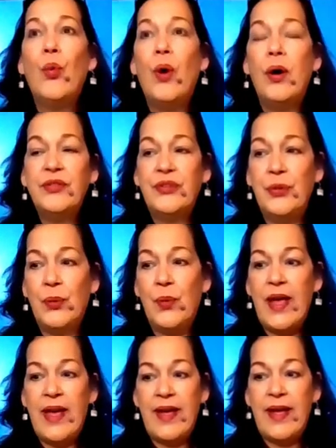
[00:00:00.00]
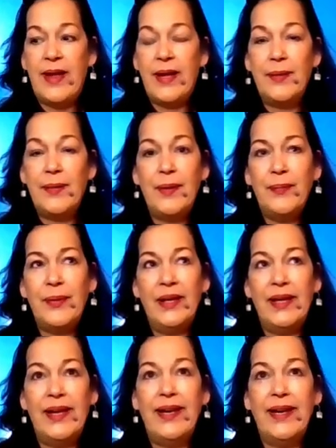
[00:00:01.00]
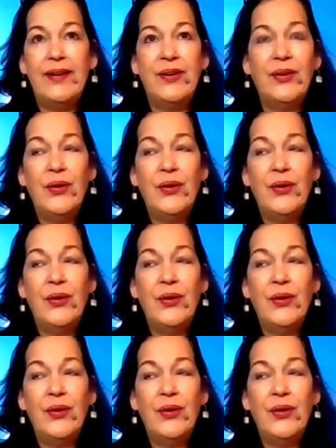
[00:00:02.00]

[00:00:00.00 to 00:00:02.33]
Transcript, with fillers: walked away. But like,